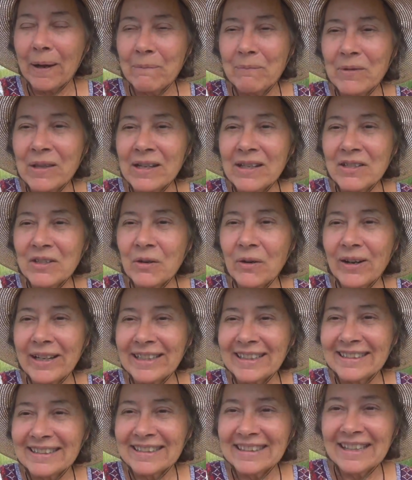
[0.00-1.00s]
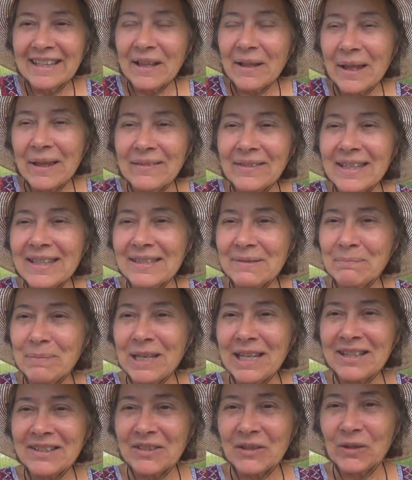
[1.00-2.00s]
and then it's going and these
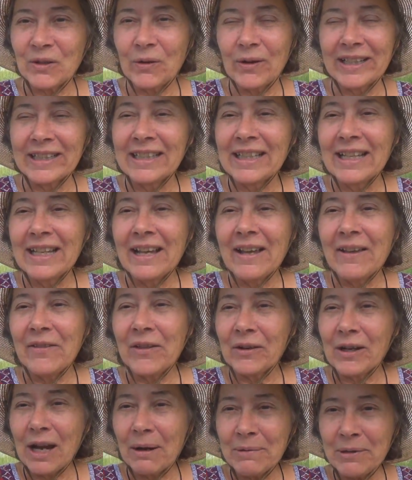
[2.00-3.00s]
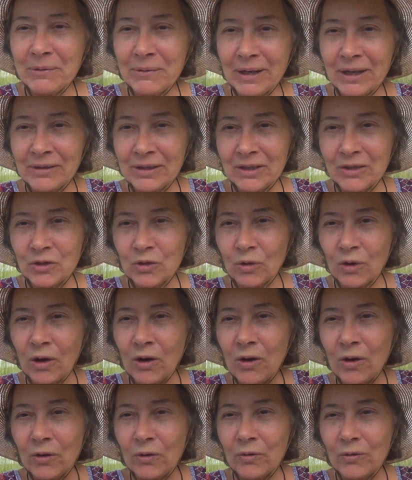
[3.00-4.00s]
beings are going they're coming around in
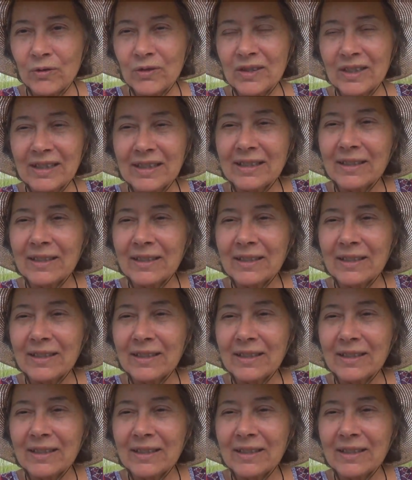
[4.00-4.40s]
droves